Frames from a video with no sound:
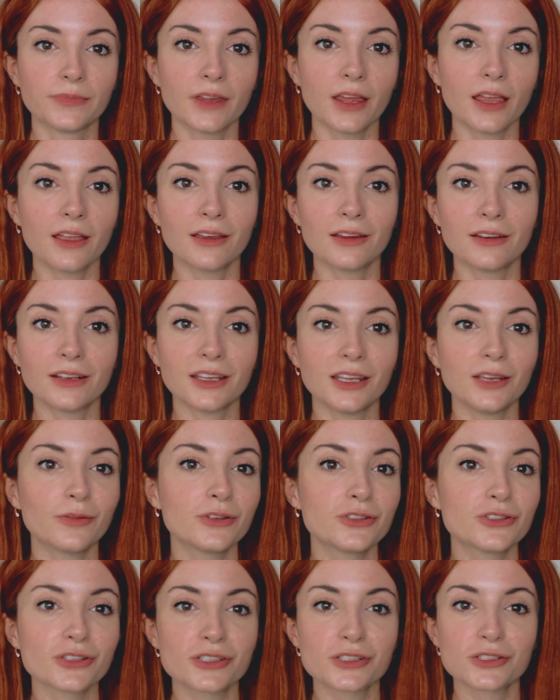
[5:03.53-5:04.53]
And
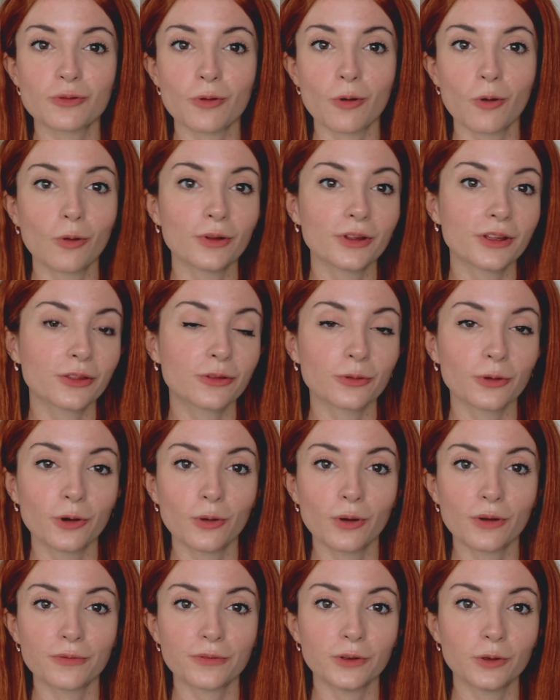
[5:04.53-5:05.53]
even just scrolling through
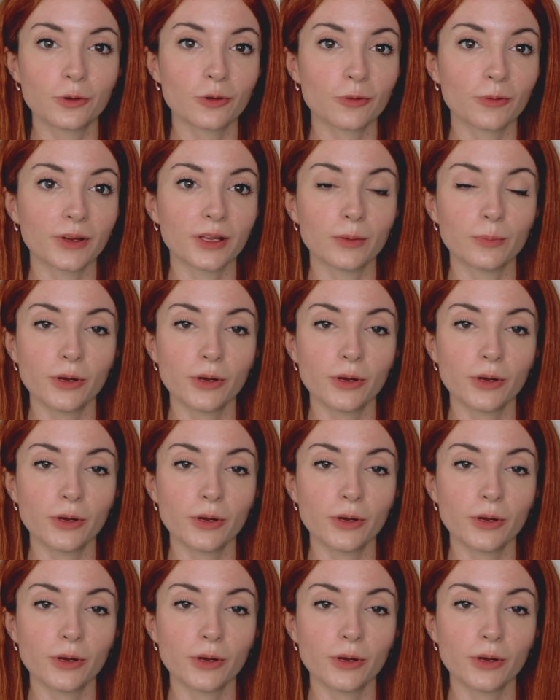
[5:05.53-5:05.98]
a few Korean